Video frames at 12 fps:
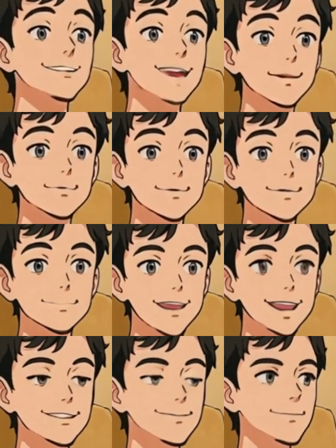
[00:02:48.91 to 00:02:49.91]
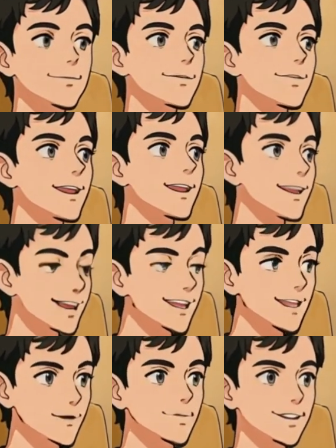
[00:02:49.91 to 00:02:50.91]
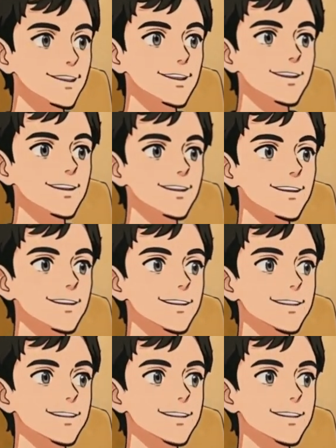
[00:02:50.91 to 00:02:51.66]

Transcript: Its very concept is defined by its medium.